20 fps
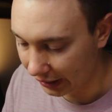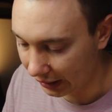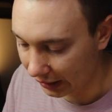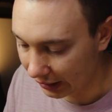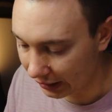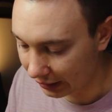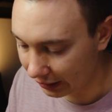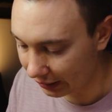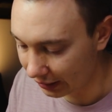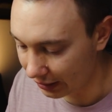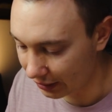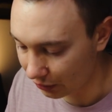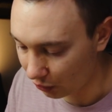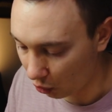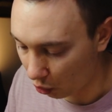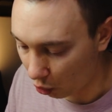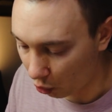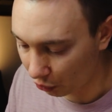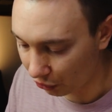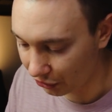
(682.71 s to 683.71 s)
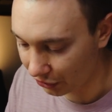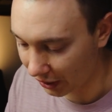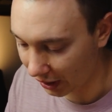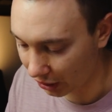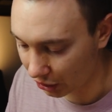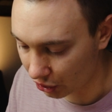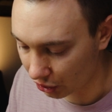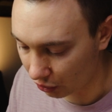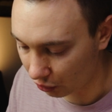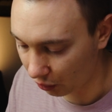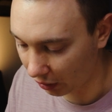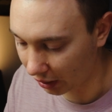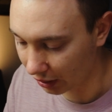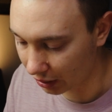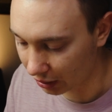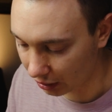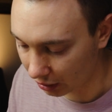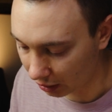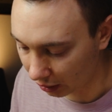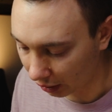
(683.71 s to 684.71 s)
in this whole section
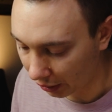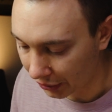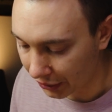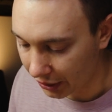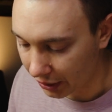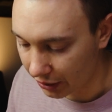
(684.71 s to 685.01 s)
right here.